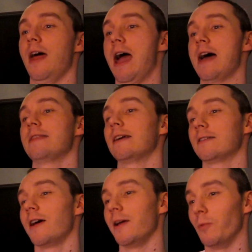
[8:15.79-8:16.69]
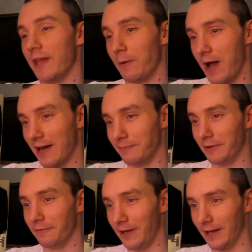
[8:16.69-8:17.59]
at that time when that hadn't
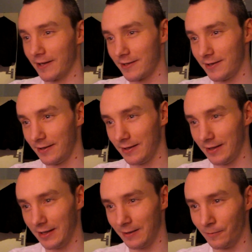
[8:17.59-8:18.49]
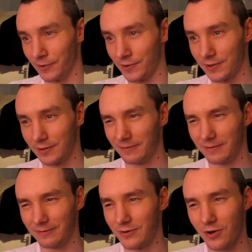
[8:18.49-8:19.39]
been fixed, it was
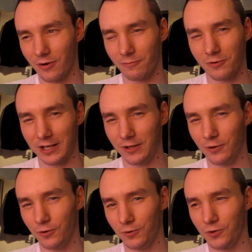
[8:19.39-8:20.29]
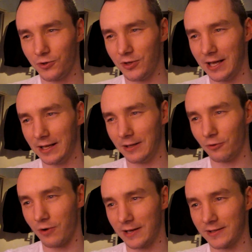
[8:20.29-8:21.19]
not a really huge thing in the
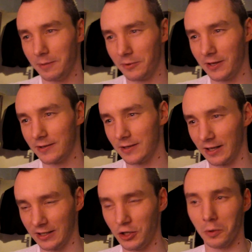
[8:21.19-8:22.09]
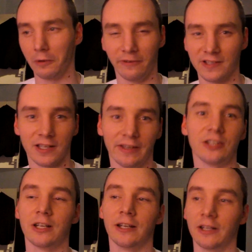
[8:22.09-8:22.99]
grand scheme of things. Like I knew I'd fix it
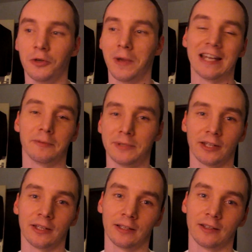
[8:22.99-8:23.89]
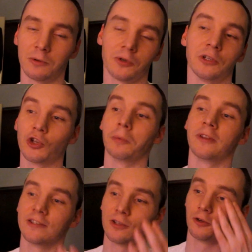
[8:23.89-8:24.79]
eventually, and I knew it had to be something. There was only so many
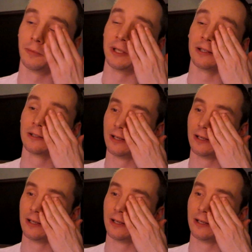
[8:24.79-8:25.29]
things it could have been.